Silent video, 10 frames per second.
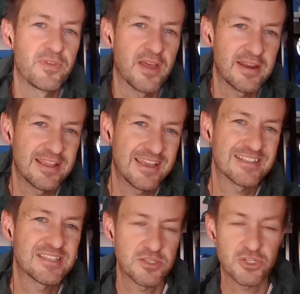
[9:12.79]
that
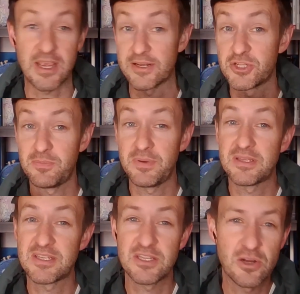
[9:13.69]
gets
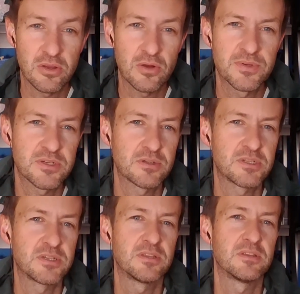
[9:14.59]
ChatGPT closer
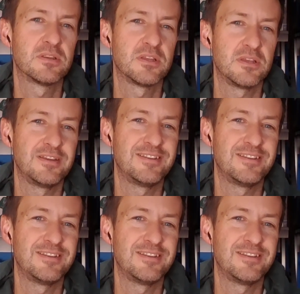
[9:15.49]
to the